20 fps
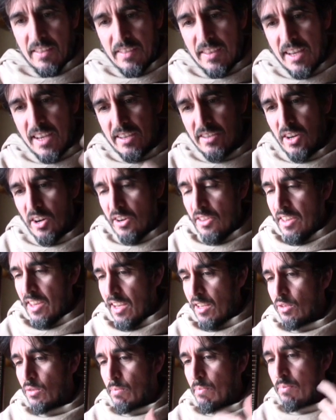These are the
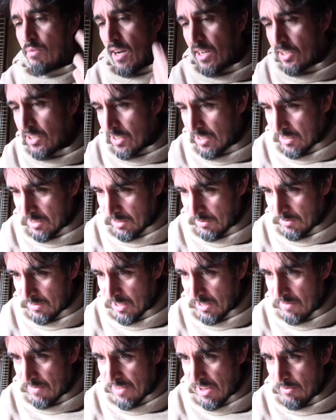expressions of
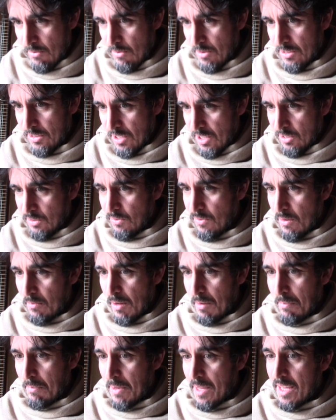love that result from
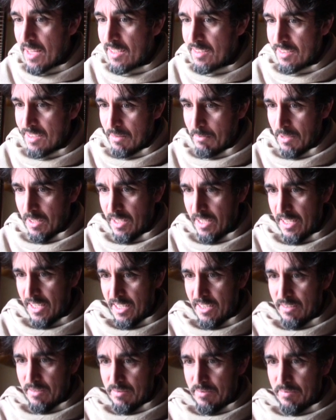it being stimulated.